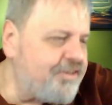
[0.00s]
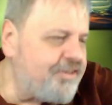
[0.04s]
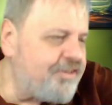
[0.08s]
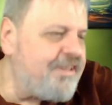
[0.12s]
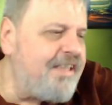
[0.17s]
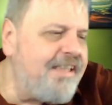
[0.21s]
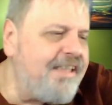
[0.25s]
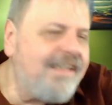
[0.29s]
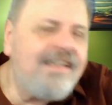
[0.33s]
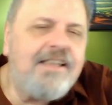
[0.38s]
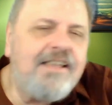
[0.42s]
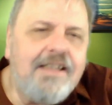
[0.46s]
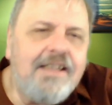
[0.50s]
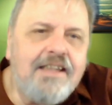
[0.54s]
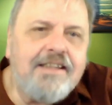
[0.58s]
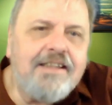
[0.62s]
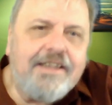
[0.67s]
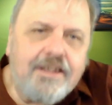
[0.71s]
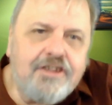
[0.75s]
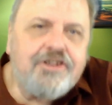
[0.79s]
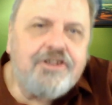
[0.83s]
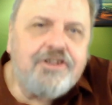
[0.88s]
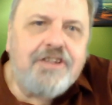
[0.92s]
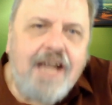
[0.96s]
you're seeing
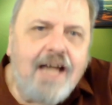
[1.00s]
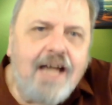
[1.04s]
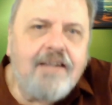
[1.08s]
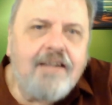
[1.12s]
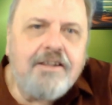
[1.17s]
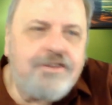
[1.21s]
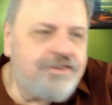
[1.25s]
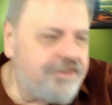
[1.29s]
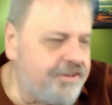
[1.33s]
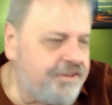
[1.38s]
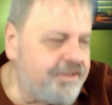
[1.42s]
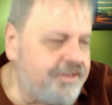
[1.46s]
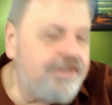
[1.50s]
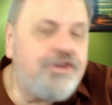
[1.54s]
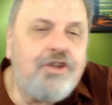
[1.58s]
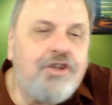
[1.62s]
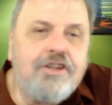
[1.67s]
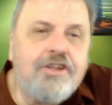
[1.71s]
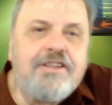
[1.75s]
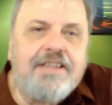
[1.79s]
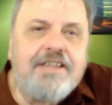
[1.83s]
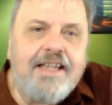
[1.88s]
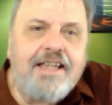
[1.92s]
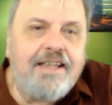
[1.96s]
their challenges and
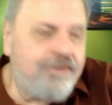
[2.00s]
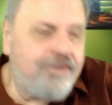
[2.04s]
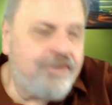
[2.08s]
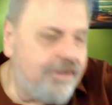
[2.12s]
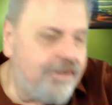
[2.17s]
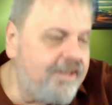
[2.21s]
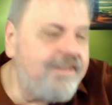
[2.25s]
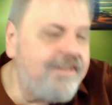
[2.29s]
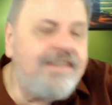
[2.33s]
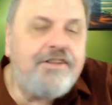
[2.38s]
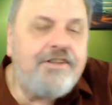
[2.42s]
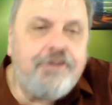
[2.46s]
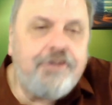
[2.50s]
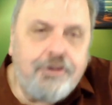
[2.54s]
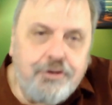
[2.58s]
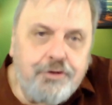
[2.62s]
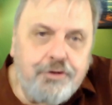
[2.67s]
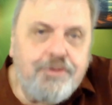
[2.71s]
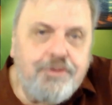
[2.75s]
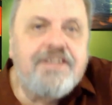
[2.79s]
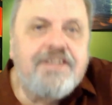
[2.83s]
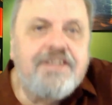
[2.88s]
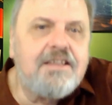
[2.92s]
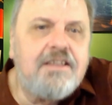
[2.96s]
you're saying, you're going to need to
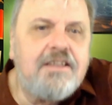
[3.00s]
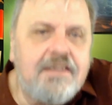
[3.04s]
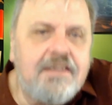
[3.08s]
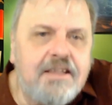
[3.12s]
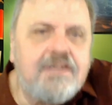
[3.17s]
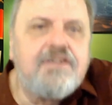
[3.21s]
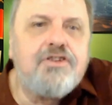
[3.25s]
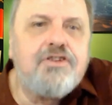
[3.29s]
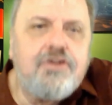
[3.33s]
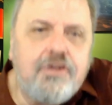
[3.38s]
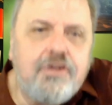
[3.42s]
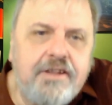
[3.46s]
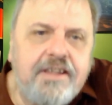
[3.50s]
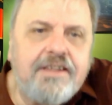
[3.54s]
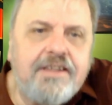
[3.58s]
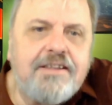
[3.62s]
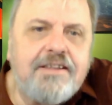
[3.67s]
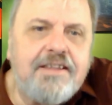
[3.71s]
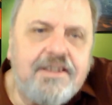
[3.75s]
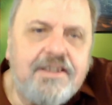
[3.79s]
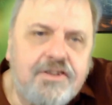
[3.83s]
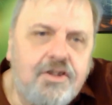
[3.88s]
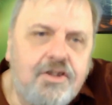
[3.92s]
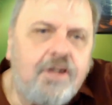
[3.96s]
do this and this to
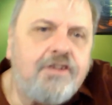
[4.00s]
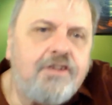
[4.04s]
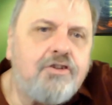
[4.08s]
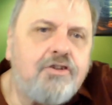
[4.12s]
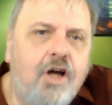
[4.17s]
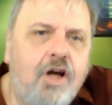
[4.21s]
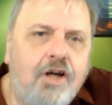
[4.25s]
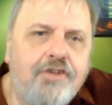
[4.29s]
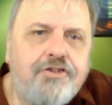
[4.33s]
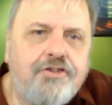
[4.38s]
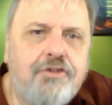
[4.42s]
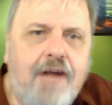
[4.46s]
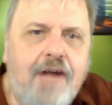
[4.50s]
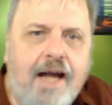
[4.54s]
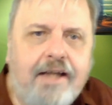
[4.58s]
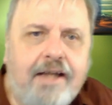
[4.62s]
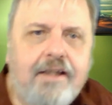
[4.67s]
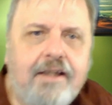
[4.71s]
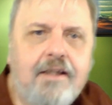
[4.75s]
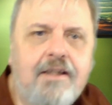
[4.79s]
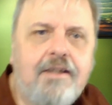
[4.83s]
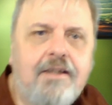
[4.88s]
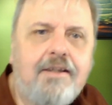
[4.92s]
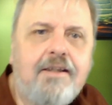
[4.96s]
get this on, on
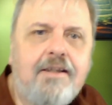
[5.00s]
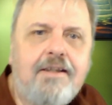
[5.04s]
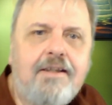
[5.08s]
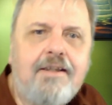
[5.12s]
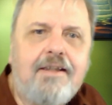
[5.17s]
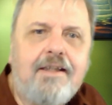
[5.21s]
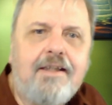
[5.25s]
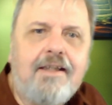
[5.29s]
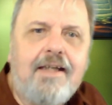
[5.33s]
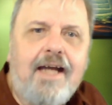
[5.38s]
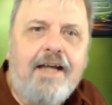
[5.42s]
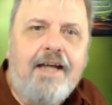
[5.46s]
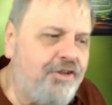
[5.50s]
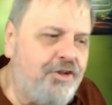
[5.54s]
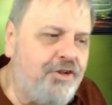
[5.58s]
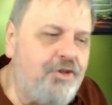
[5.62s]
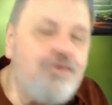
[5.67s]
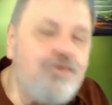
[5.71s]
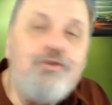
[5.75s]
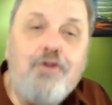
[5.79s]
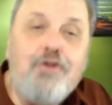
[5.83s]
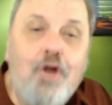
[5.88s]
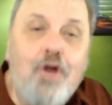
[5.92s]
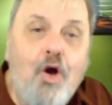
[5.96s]
track. And
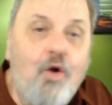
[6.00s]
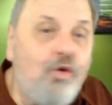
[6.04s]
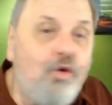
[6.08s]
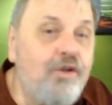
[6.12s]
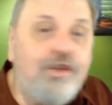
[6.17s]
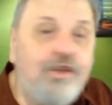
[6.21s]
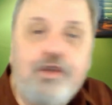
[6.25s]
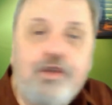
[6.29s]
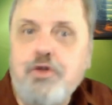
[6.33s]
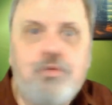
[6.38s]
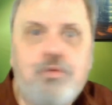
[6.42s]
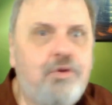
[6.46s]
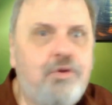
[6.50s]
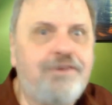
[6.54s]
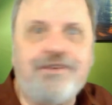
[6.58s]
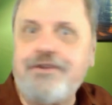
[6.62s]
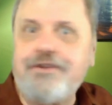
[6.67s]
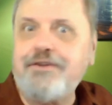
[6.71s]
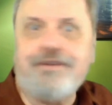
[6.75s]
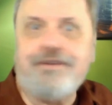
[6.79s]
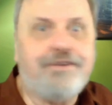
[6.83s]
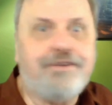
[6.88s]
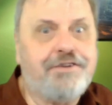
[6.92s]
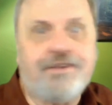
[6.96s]
you know that you
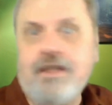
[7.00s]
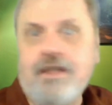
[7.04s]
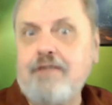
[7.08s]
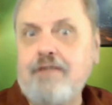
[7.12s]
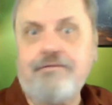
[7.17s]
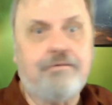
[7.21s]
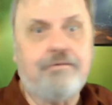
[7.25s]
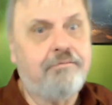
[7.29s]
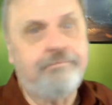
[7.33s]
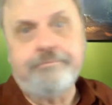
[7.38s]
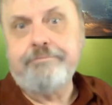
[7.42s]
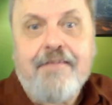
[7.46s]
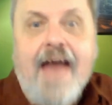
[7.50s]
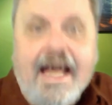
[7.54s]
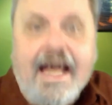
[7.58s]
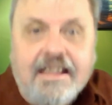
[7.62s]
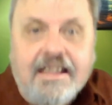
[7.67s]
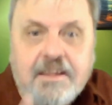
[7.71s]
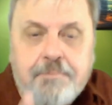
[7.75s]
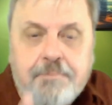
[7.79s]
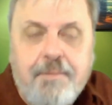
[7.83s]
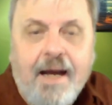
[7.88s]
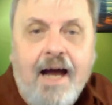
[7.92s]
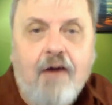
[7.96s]
wouldn't do it yourself.
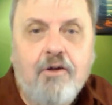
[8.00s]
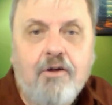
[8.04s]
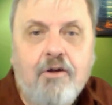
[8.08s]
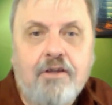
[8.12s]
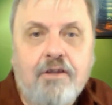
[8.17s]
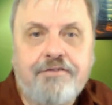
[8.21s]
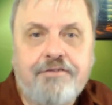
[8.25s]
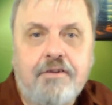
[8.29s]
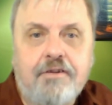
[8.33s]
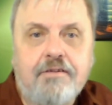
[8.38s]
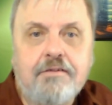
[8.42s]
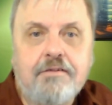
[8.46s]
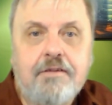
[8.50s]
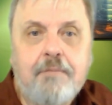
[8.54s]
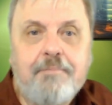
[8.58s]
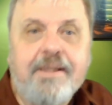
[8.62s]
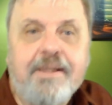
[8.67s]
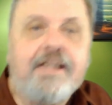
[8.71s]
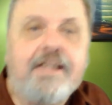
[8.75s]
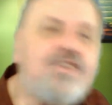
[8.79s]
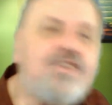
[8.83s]
That's powerful